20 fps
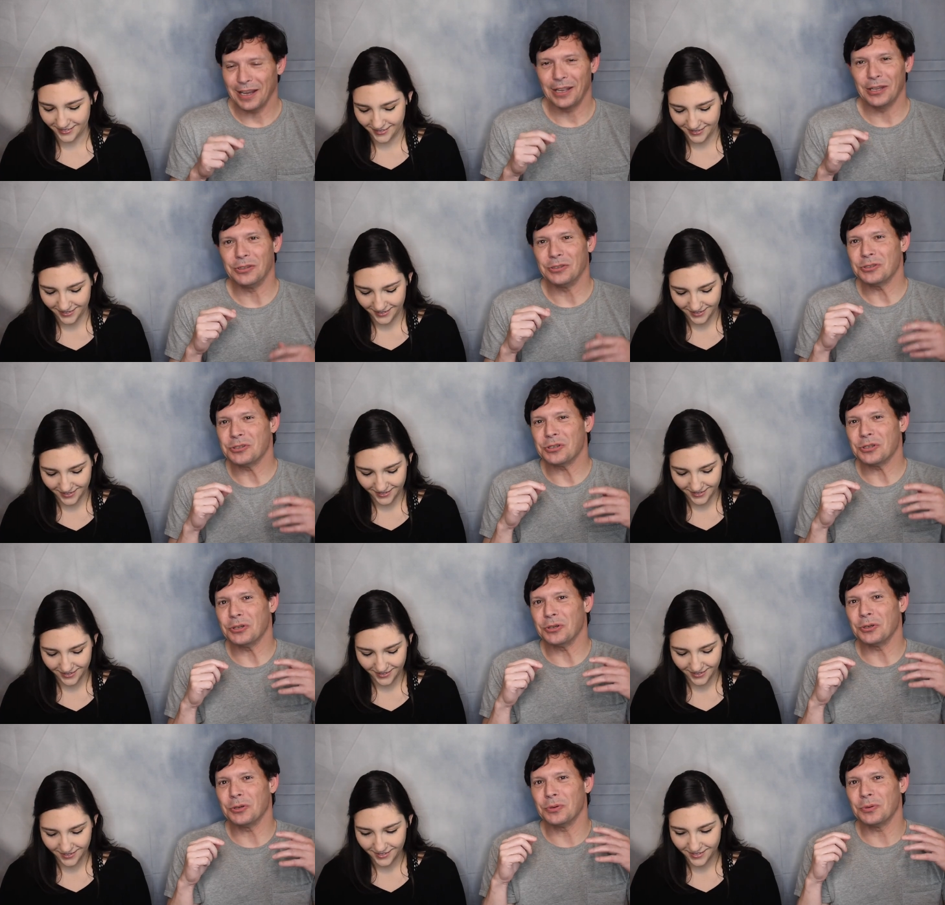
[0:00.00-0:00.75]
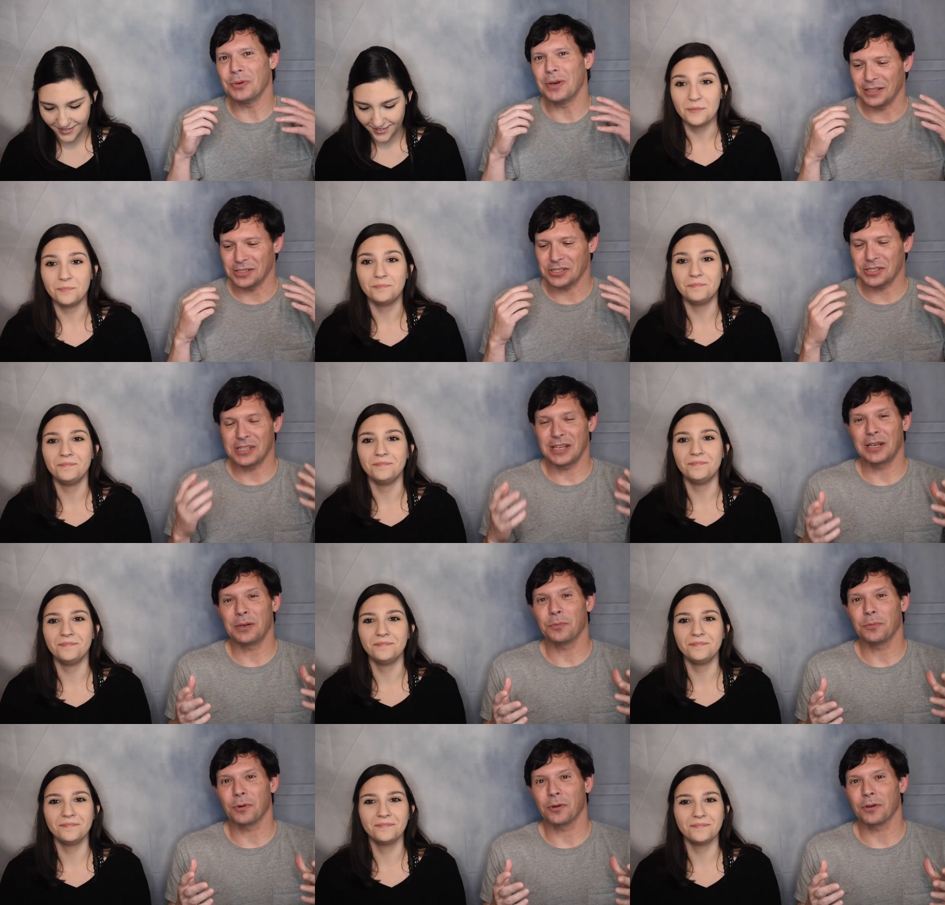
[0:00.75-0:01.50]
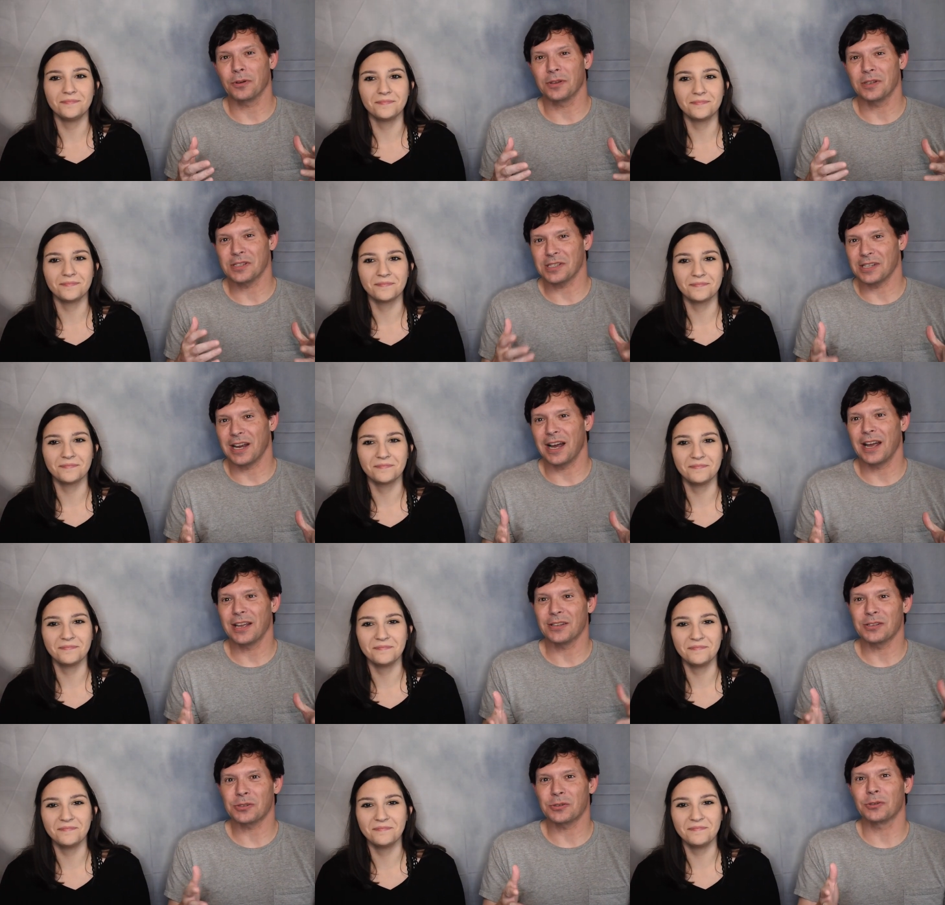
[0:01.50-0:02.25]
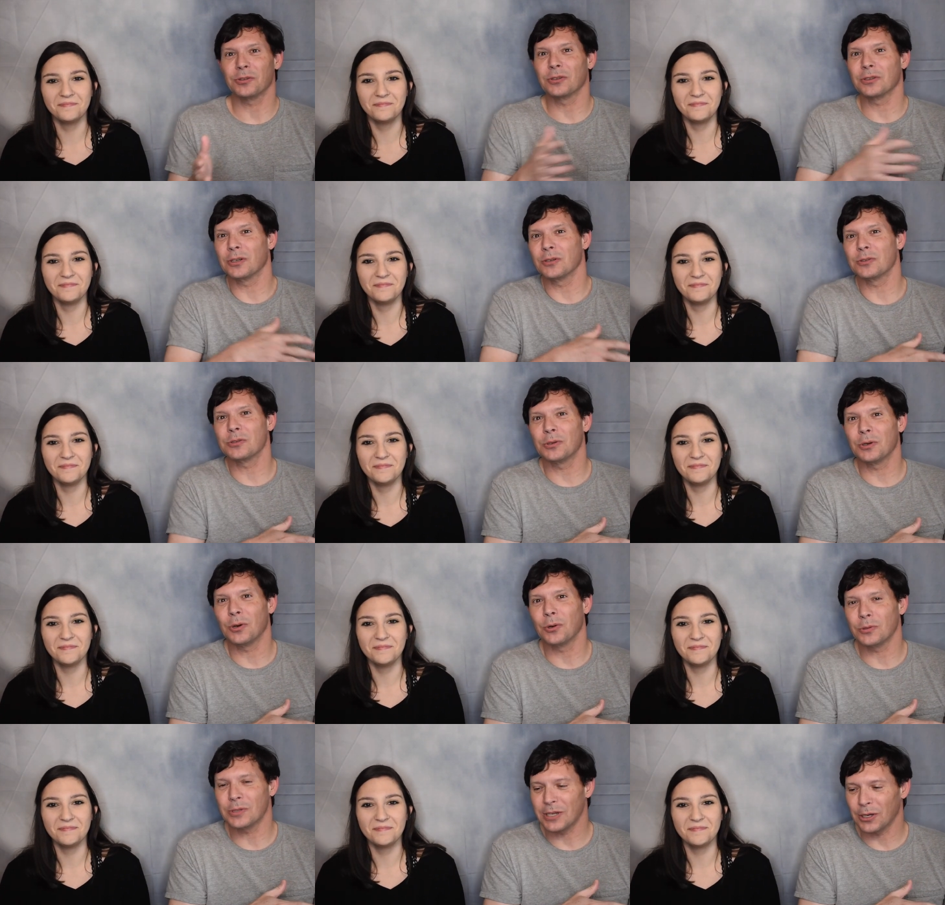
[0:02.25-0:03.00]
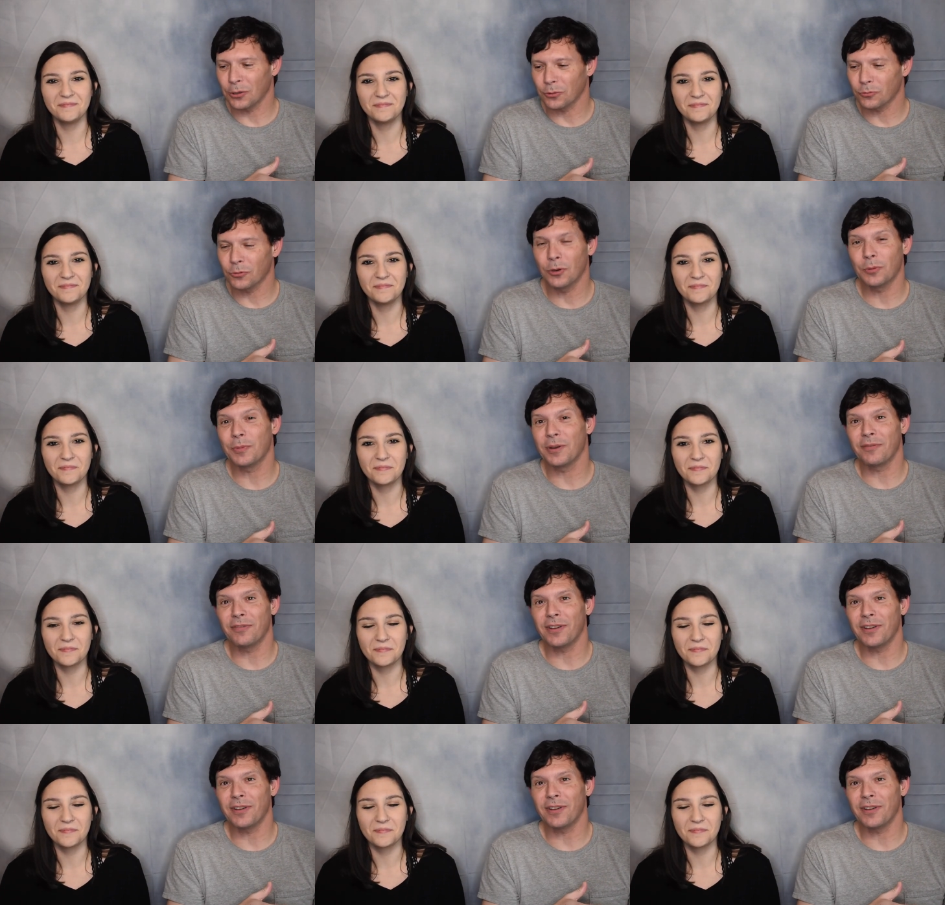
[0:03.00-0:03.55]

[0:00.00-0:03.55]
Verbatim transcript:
Speaker 1: into a scene where this guy and this girl go to a hotel room in